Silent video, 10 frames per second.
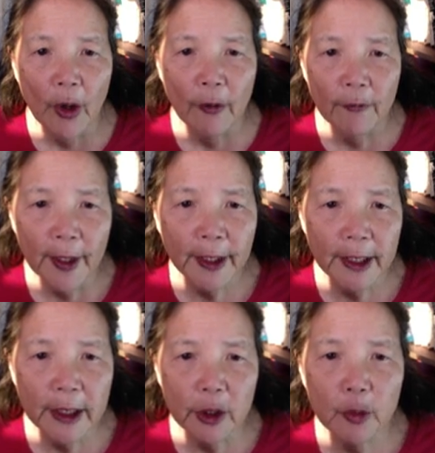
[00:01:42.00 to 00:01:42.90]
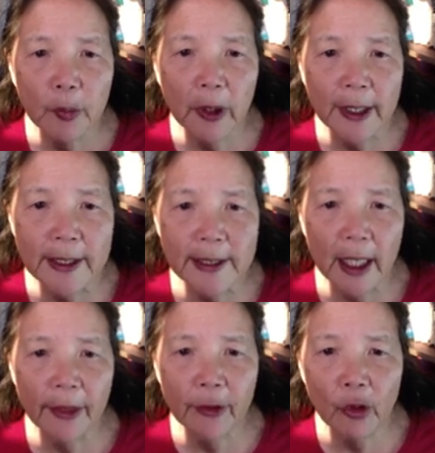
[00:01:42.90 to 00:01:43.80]
Finally, you place
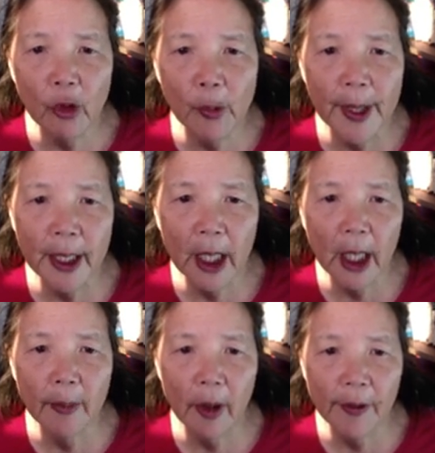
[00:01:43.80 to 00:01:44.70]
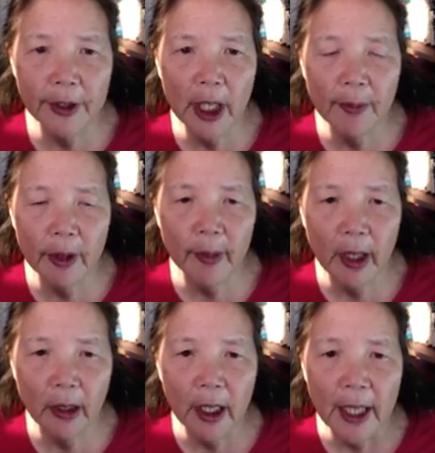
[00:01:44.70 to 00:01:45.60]
a throwaway cup on the top of the
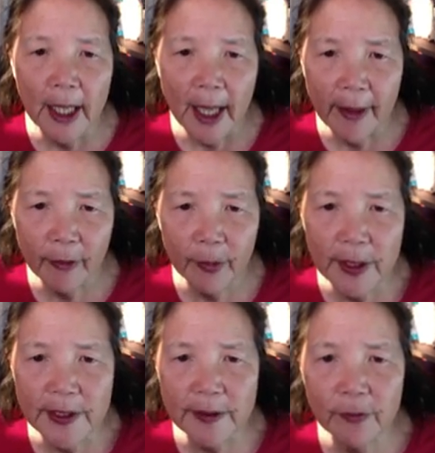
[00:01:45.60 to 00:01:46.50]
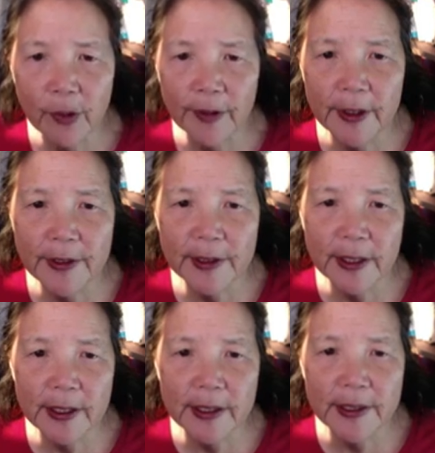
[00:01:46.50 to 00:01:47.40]
bottle. And the reason for this
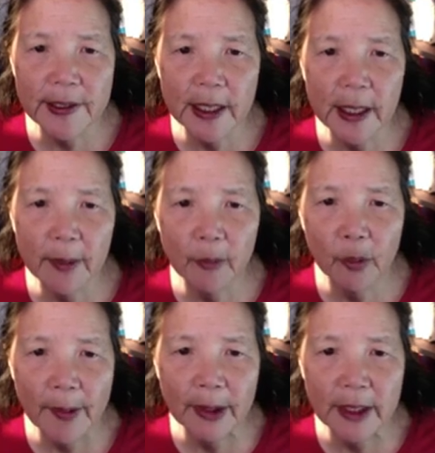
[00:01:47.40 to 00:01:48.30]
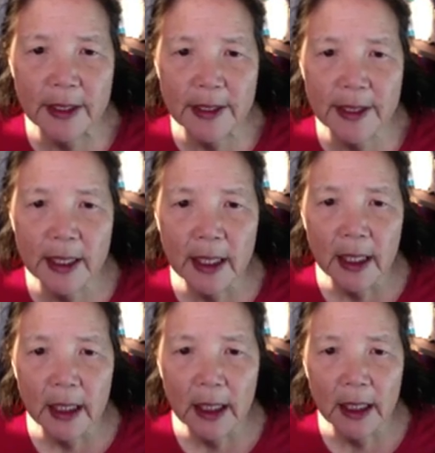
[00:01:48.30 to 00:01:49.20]
is remedies
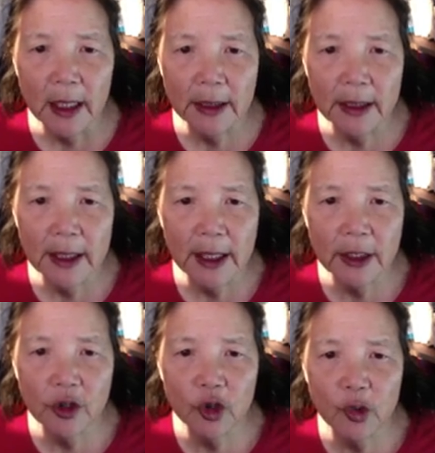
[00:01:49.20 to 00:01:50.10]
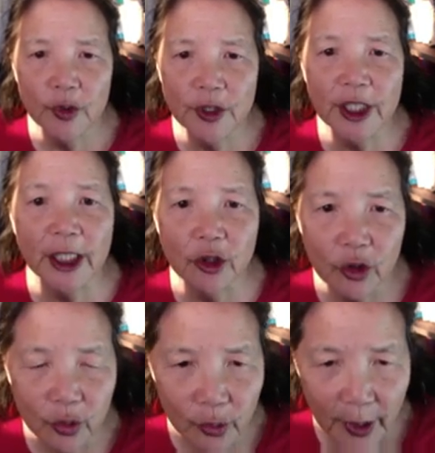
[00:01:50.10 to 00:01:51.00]
tend to stick
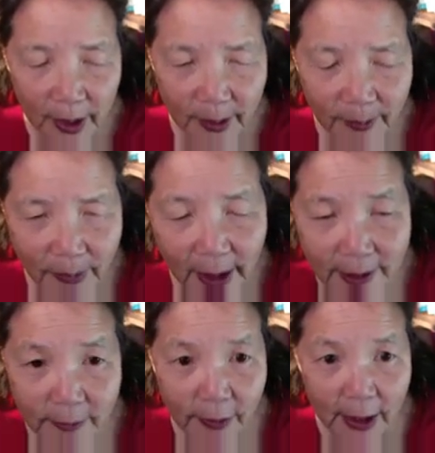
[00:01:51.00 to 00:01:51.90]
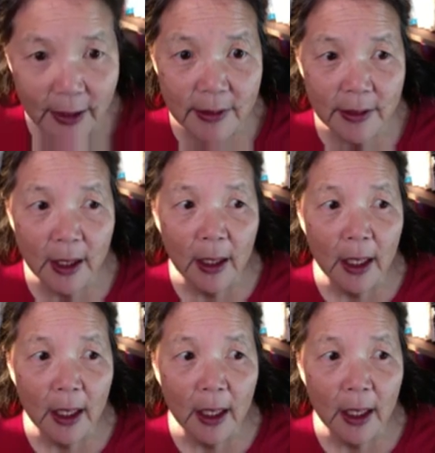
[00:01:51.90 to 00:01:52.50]
to lots of things.